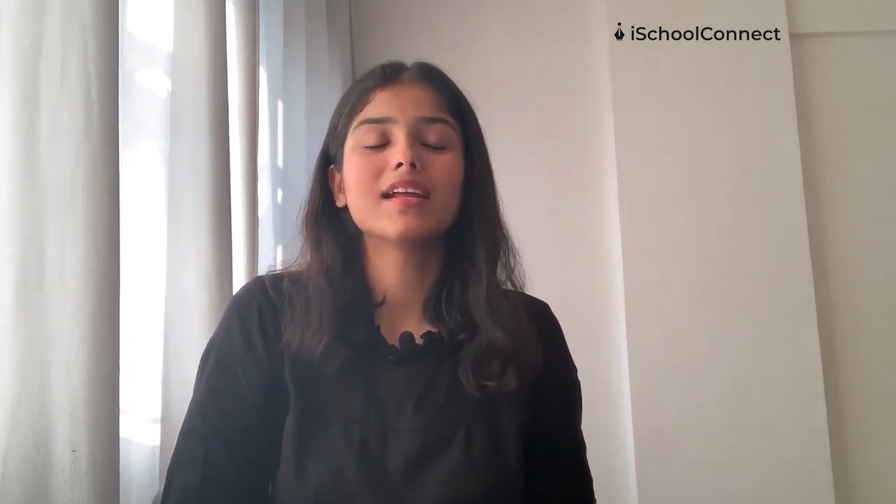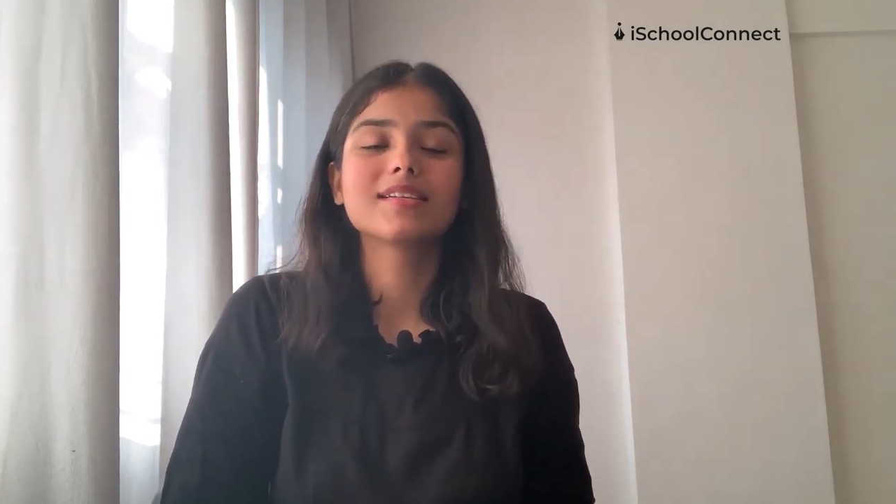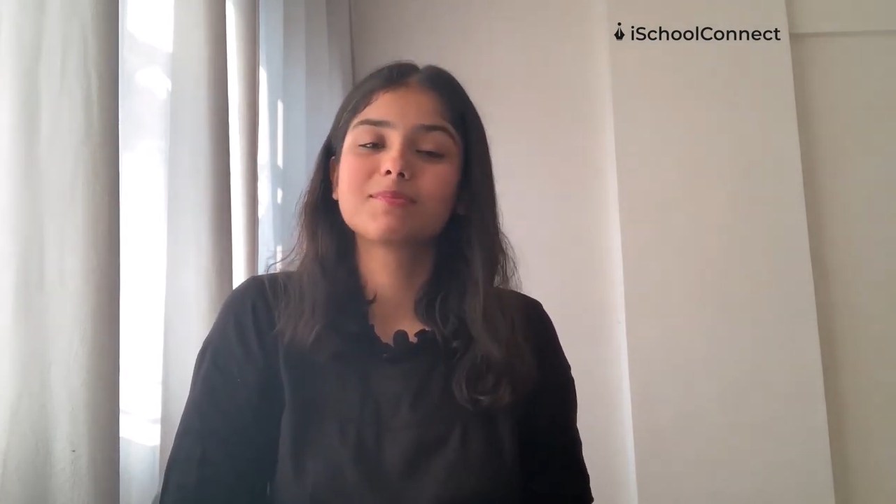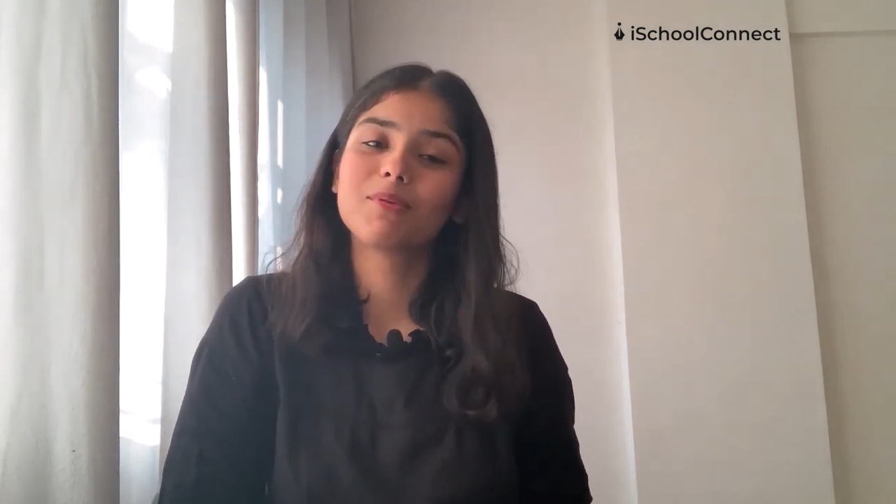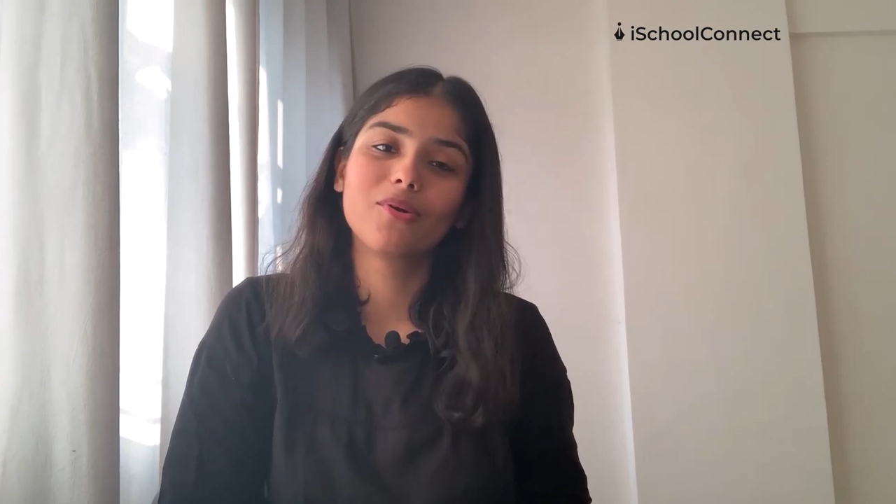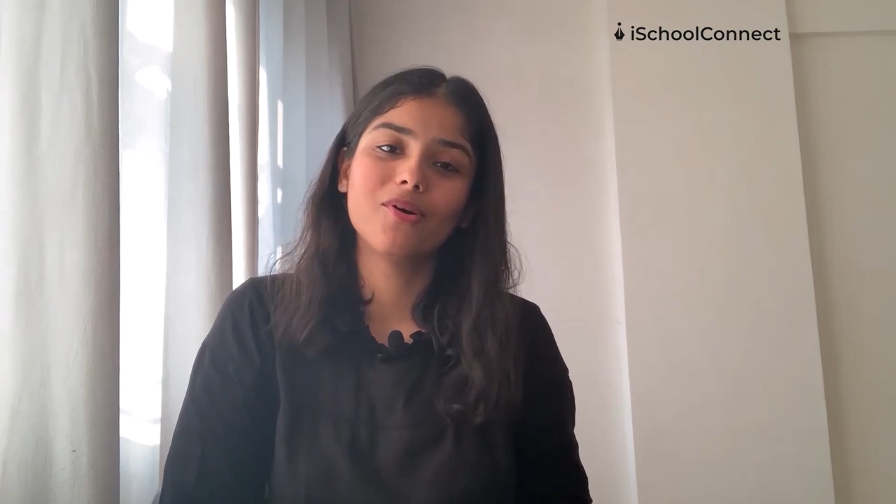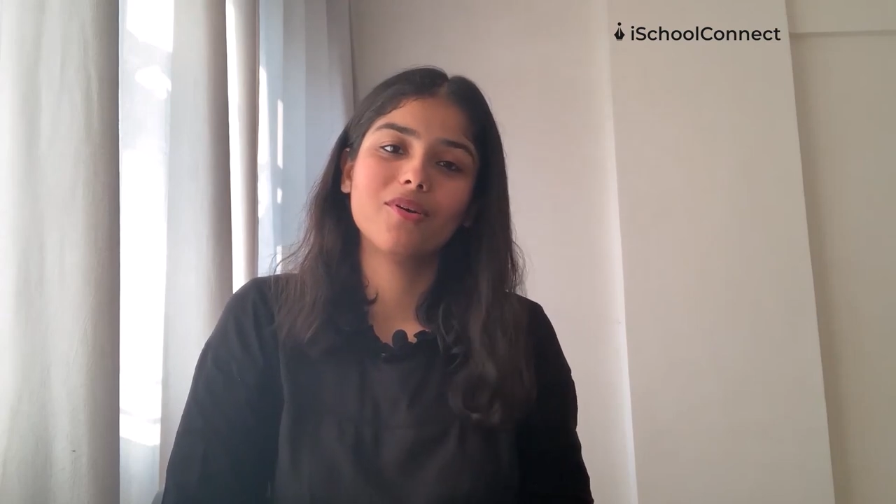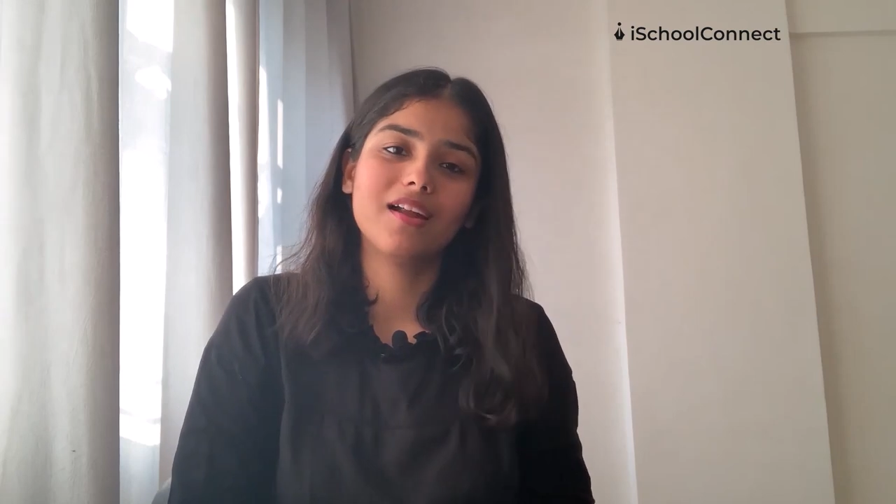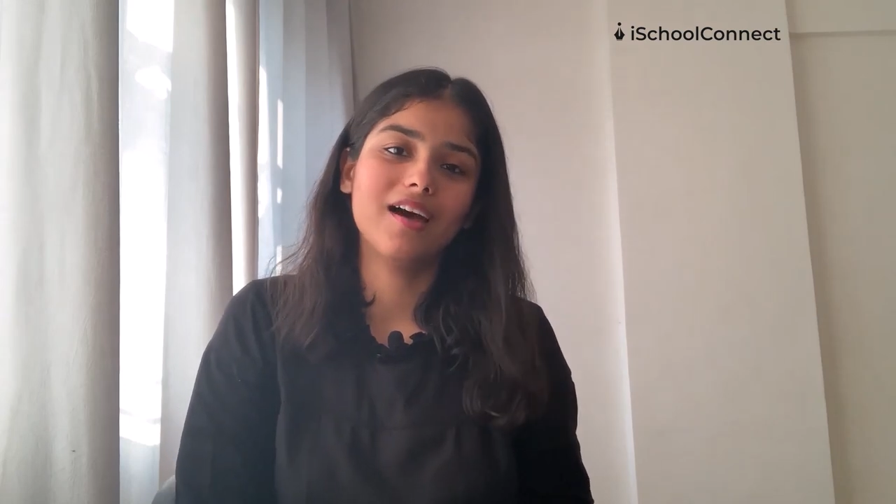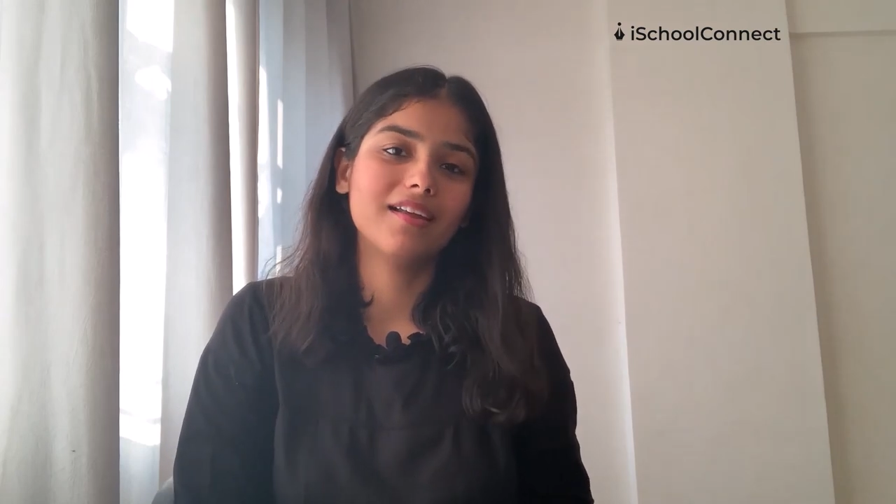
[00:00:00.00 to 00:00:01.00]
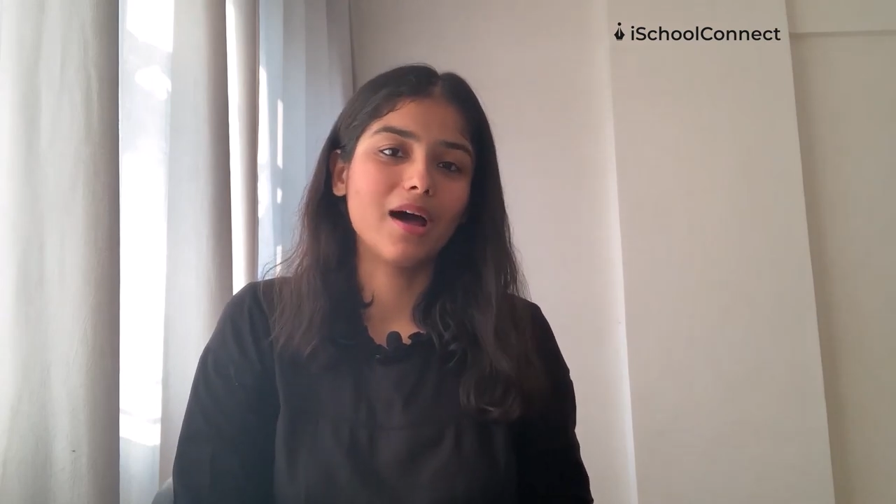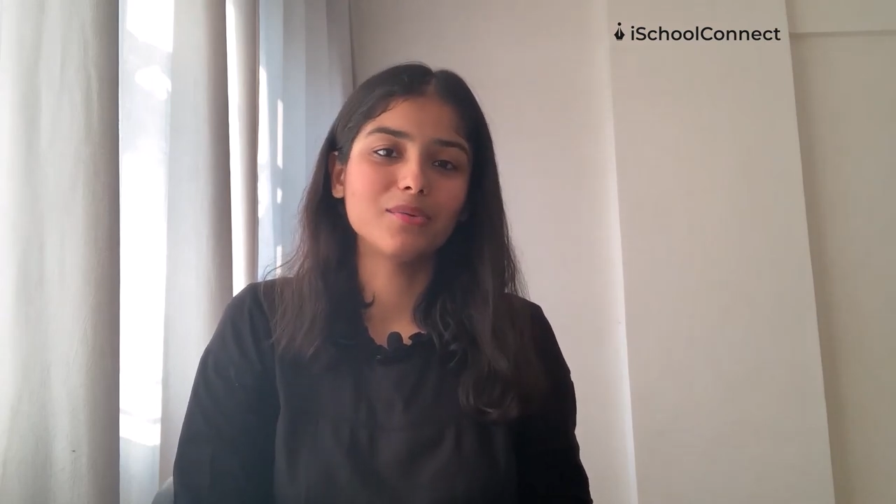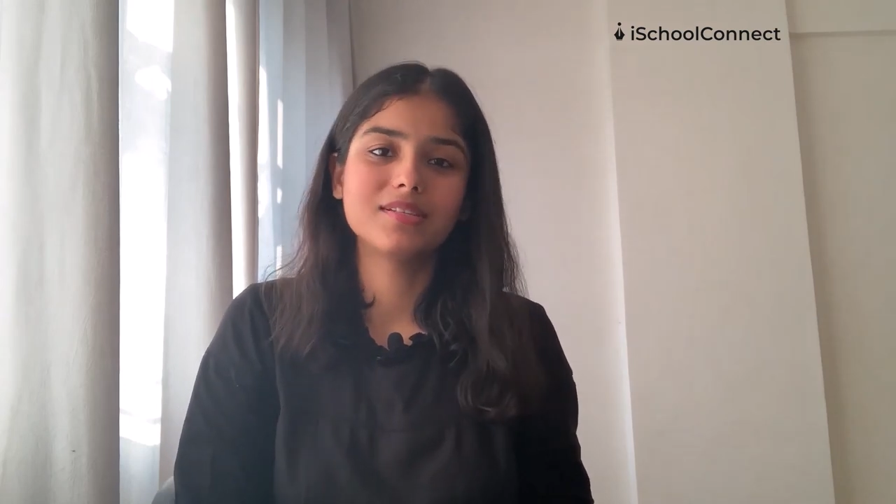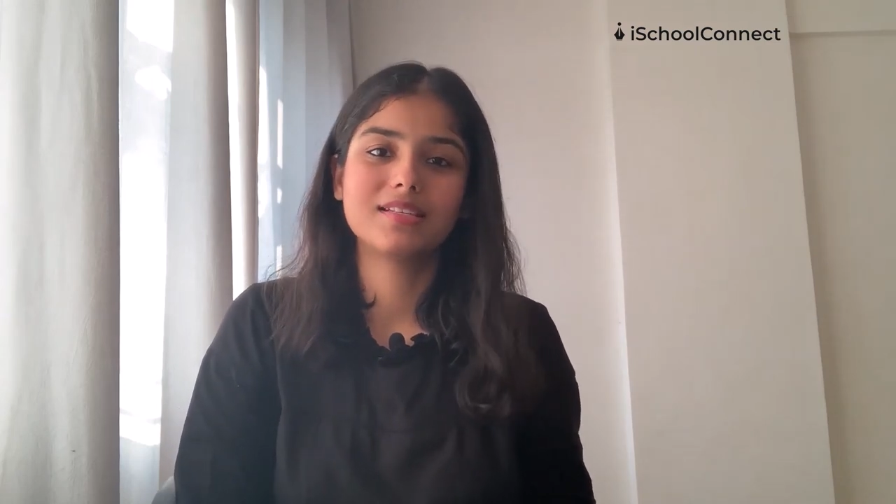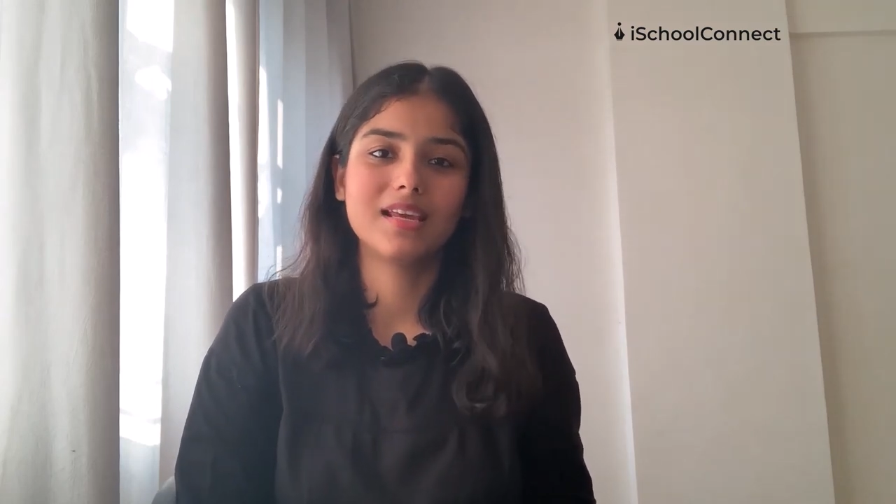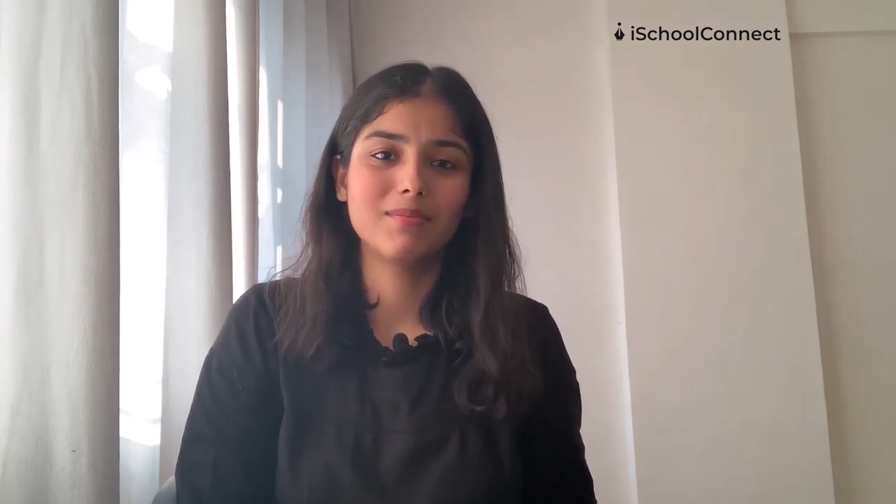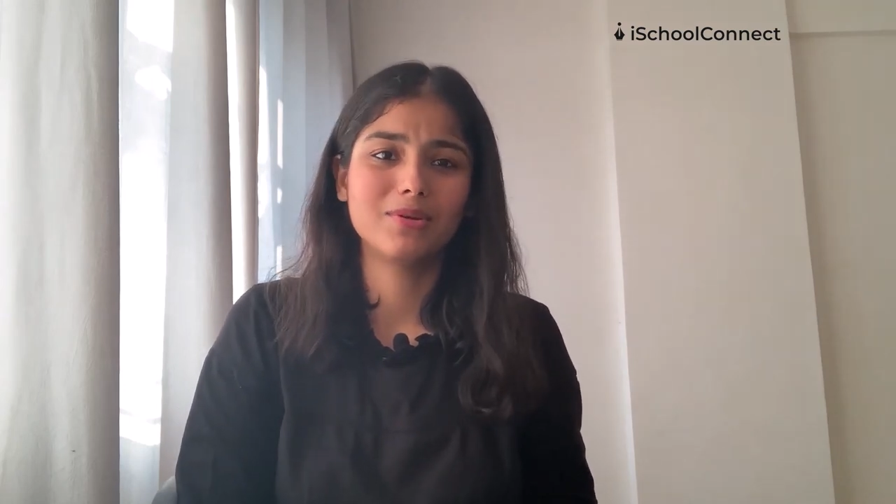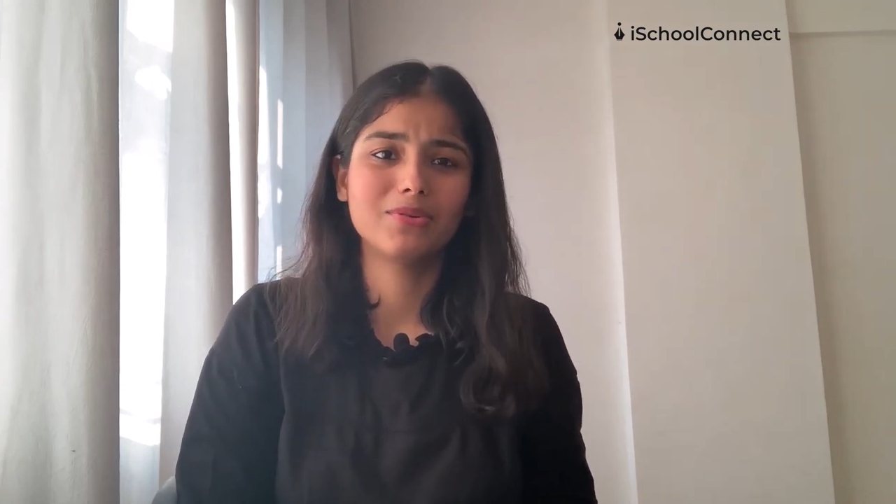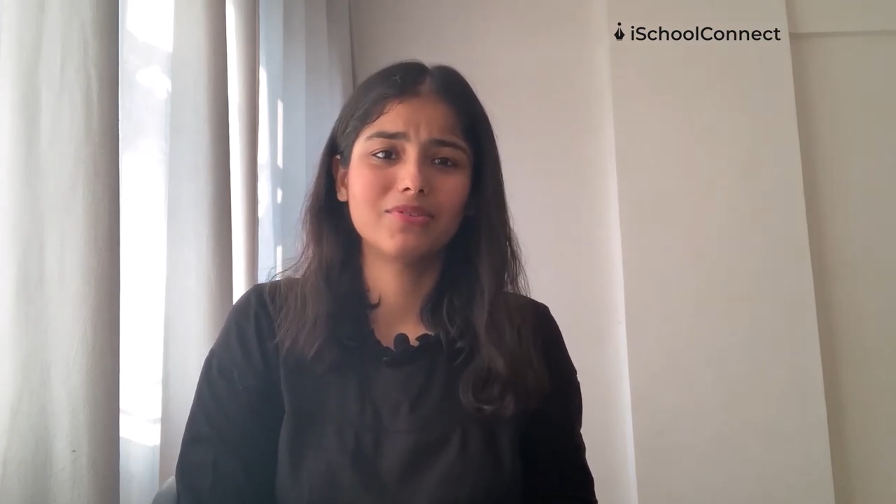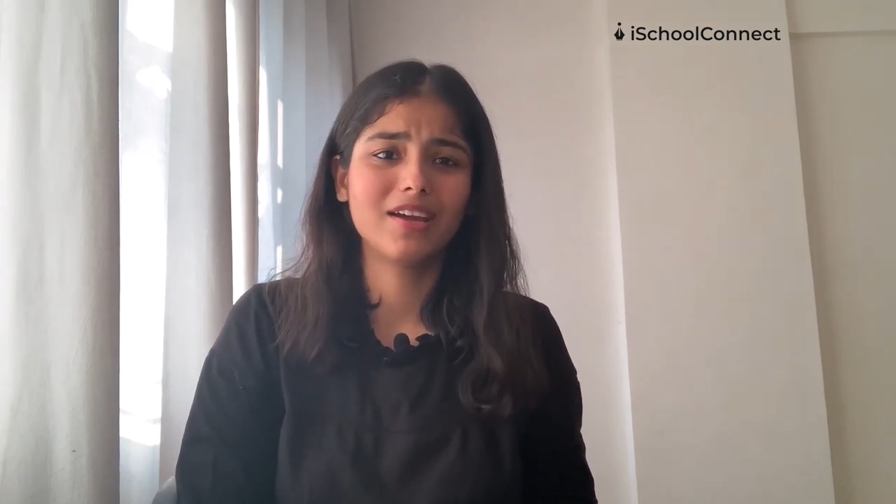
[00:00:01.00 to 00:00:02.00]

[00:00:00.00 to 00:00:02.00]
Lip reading: explore around CMU,